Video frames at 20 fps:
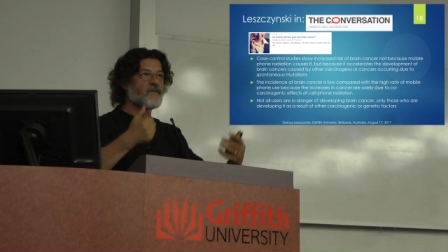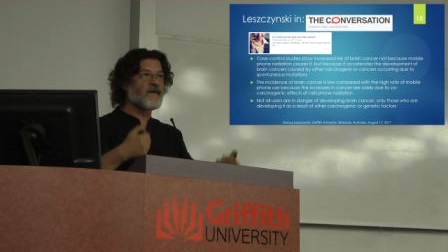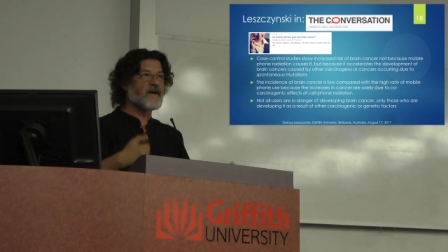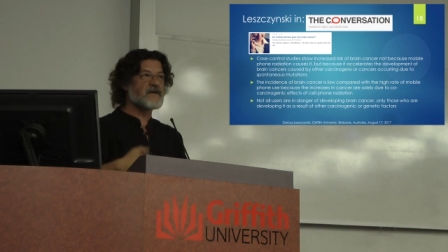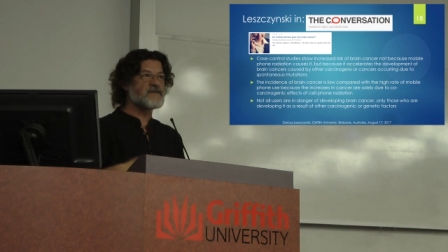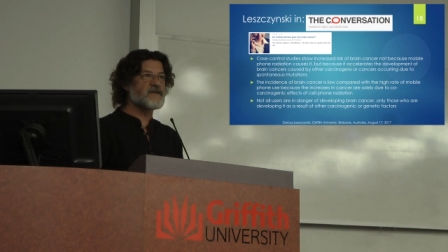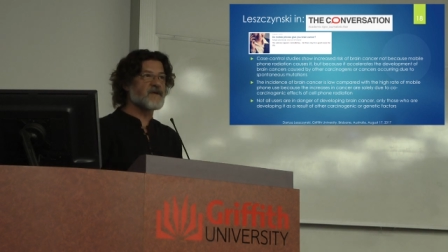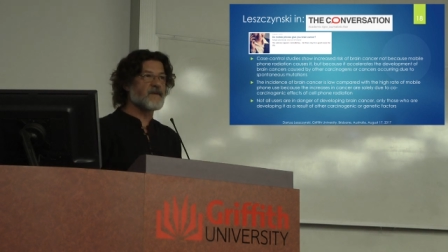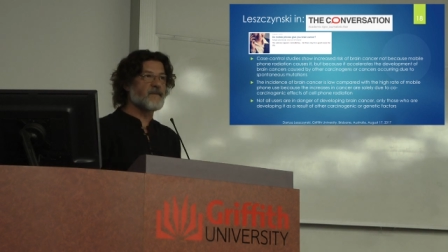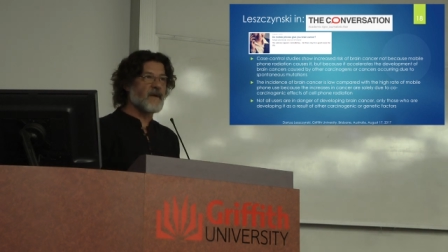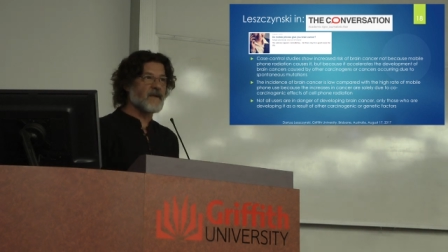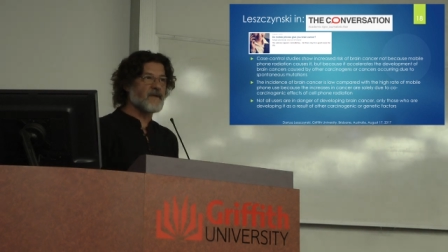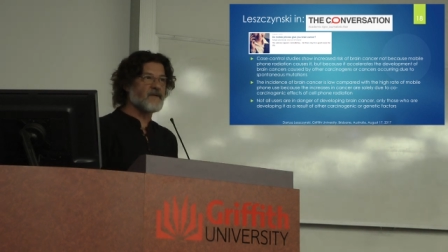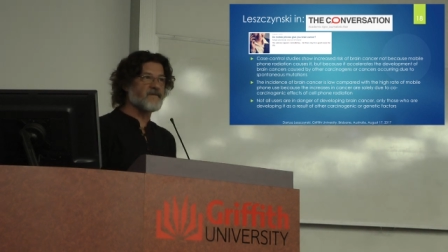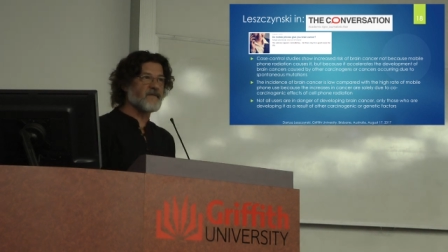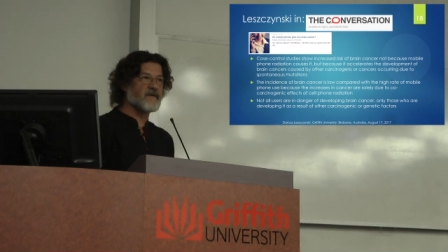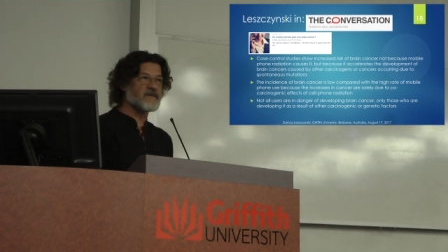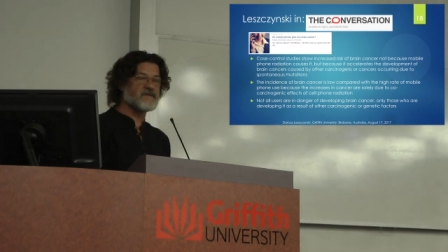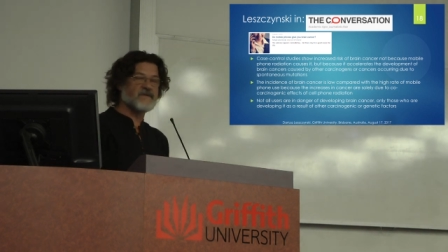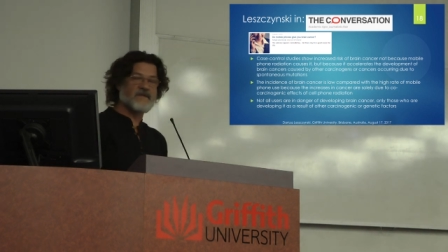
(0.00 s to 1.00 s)
to faster
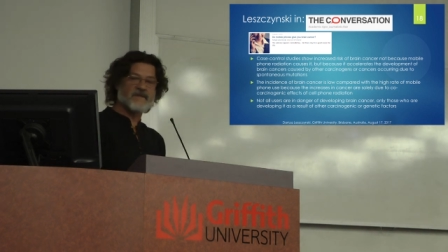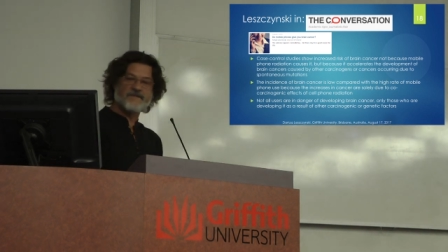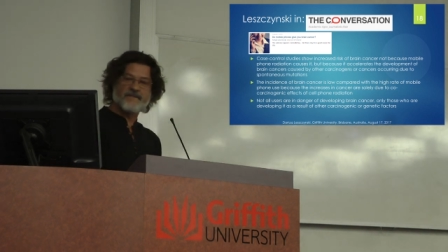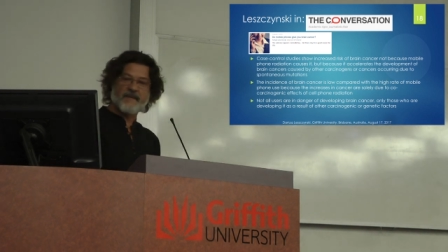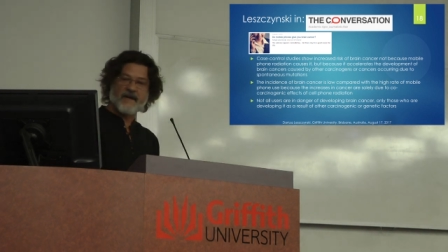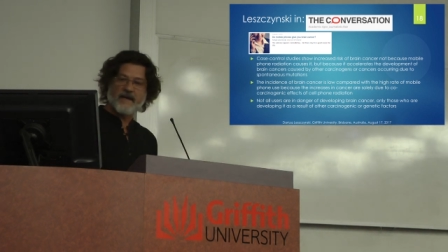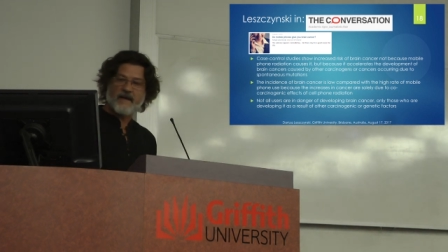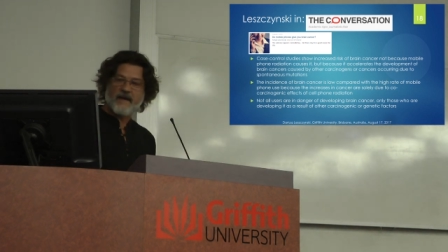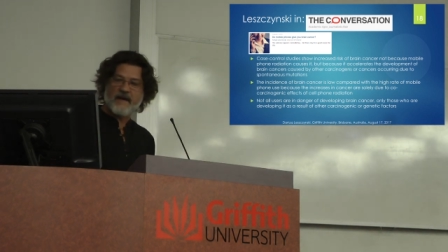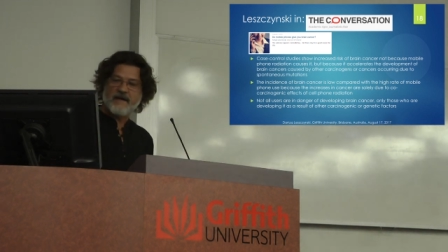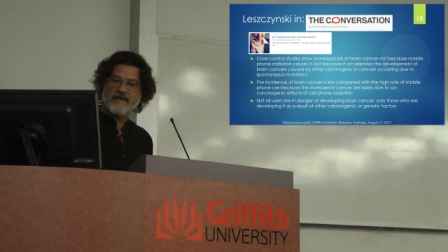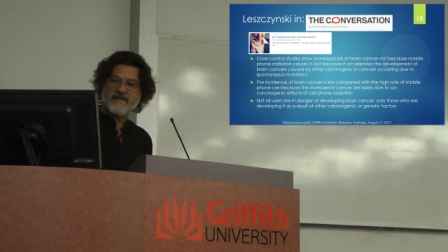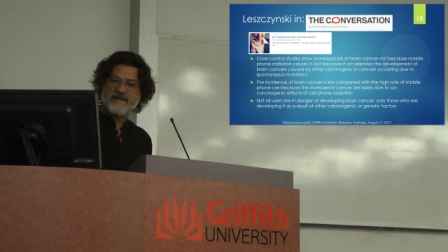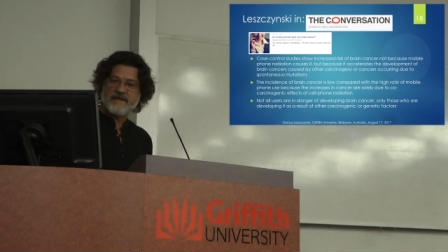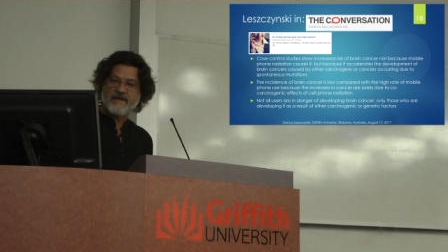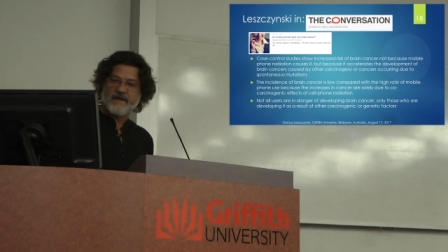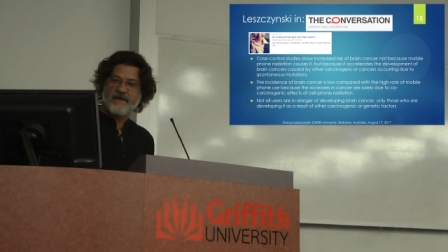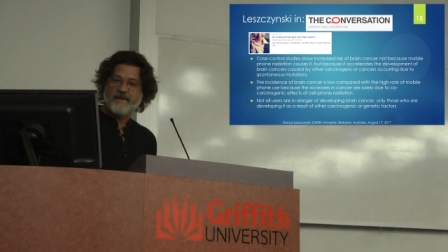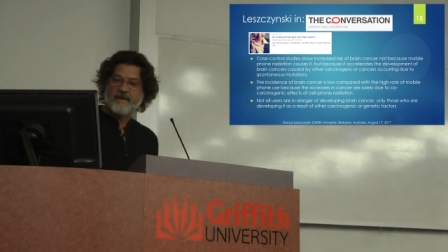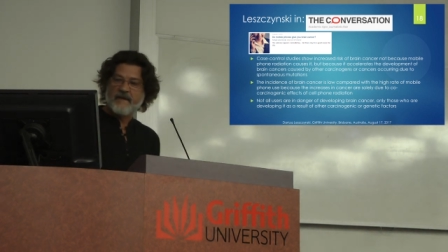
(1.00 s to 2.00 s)
manifest this brain
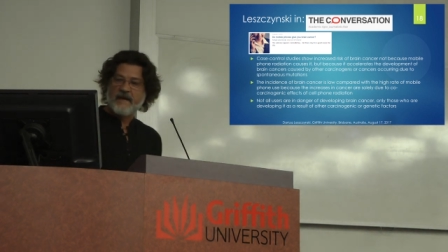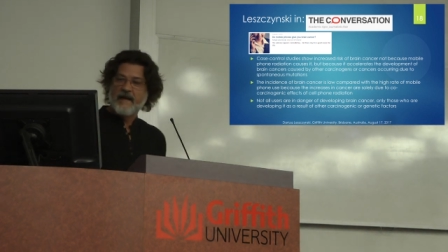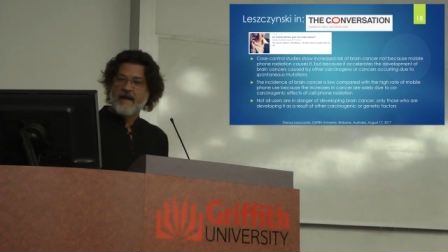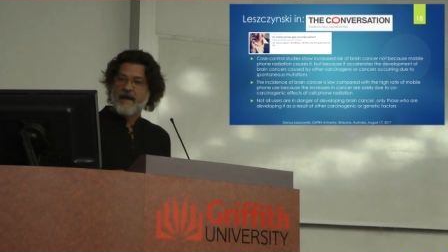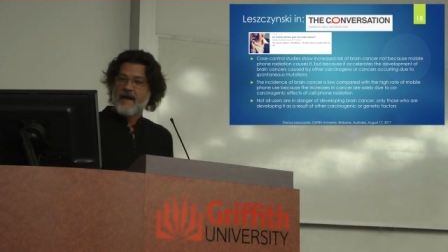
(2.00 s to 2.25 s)
cancer.